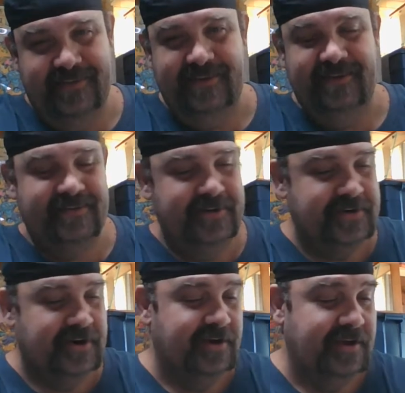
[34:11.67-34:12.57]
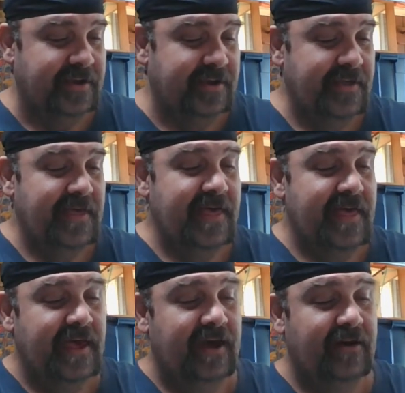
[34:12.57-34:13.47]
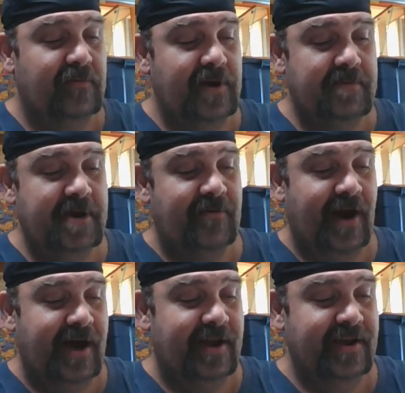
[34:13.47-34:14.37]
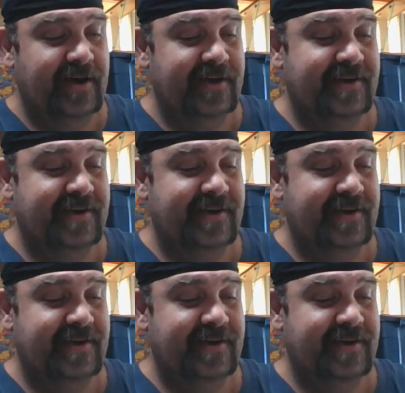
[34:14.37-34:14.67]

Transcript: there's the shark, and Ribbon Rhonda.